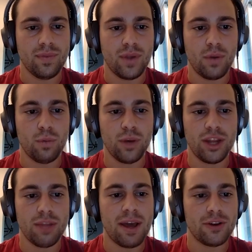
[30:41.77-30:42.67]
one of
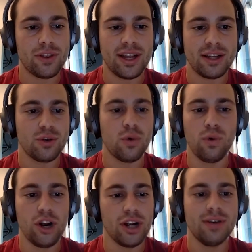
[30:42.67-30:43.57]
the better things.
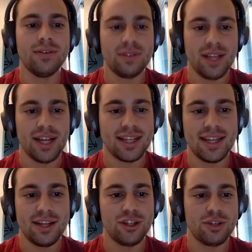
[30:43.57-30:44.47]
Or like I
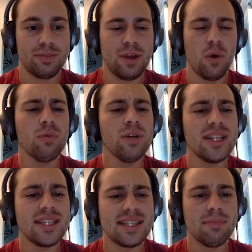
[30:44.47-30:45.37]
said, just me, or
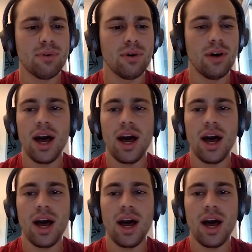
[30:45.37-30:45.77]
really simple.